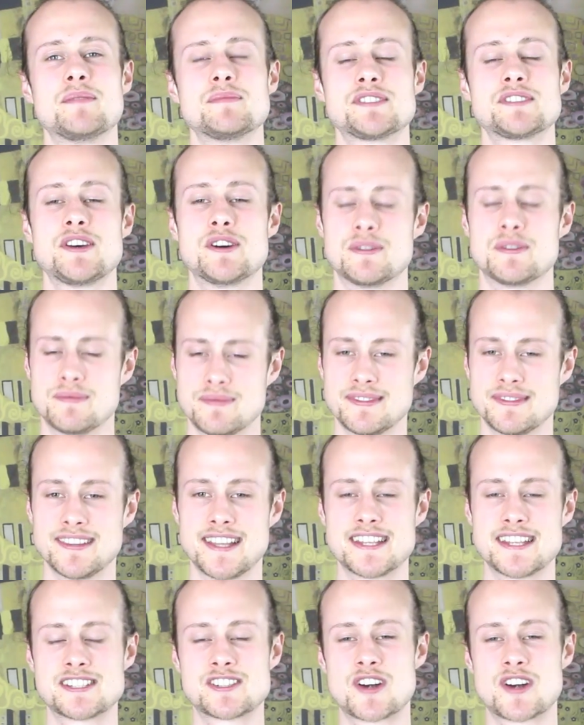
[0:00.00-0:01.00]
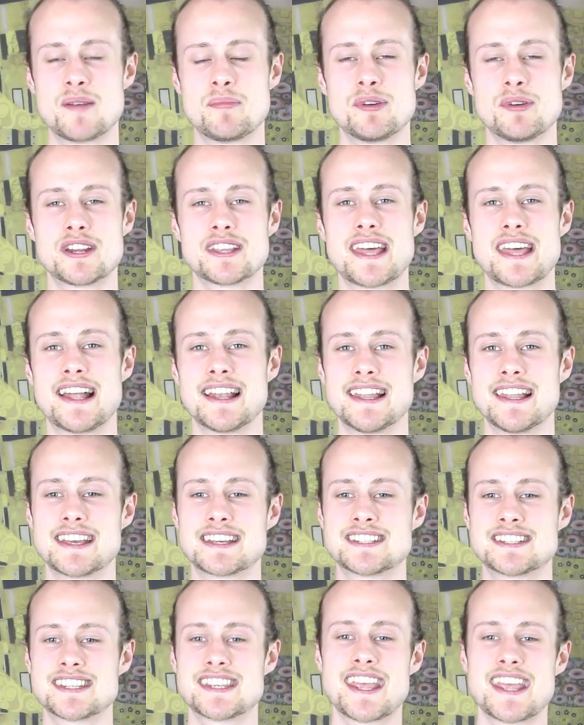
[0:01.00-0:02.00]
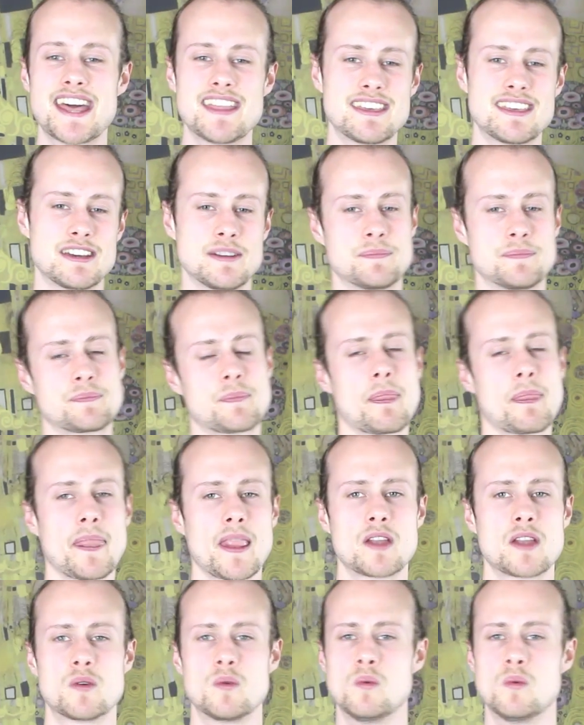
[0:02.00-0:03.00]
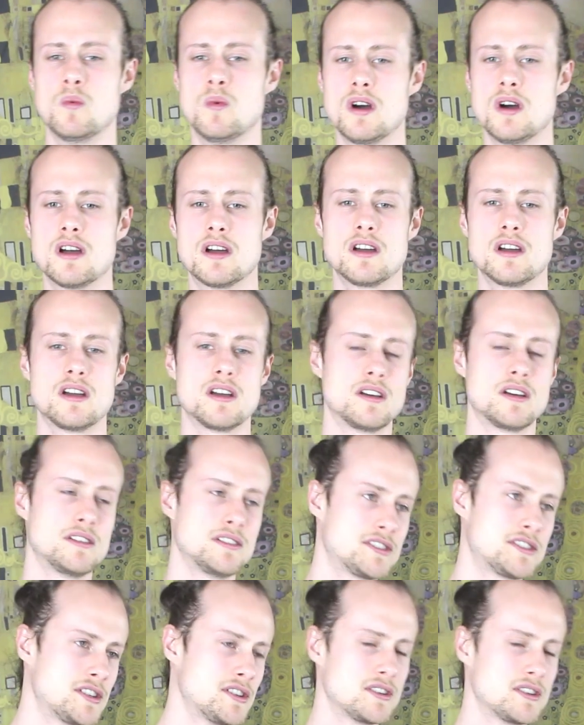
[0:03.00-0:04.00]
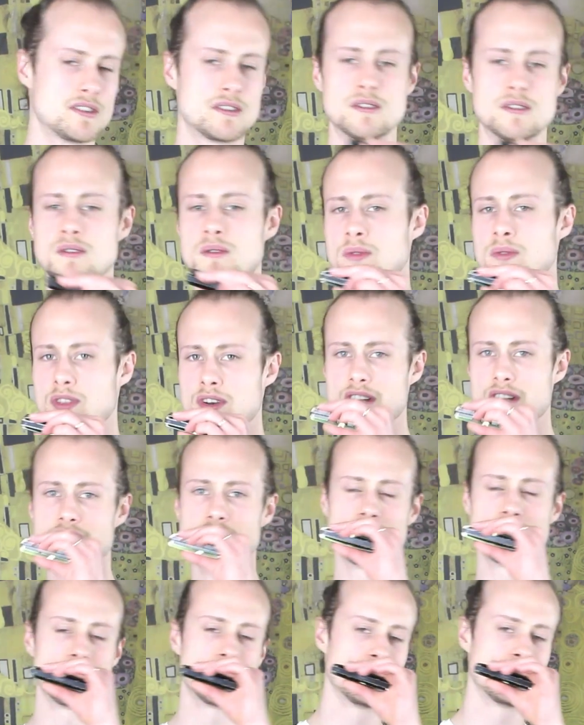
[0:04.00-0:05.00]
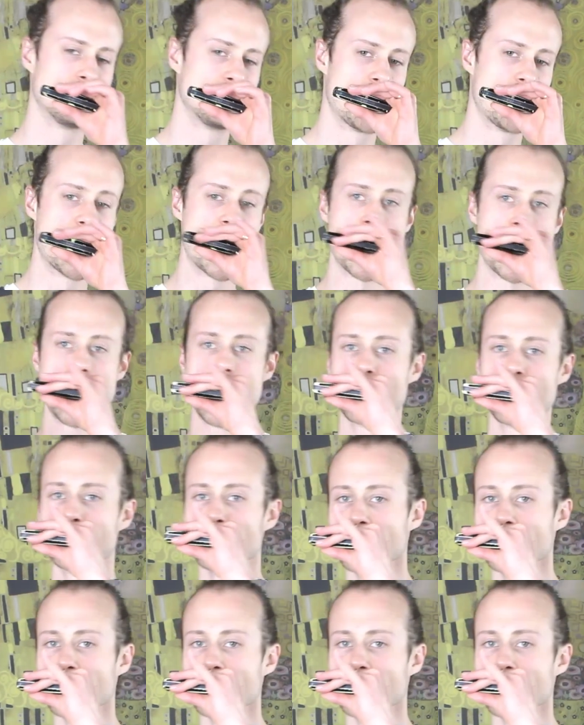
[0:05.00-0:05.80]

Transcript: So let's try putting that lick together. One, two, three, four.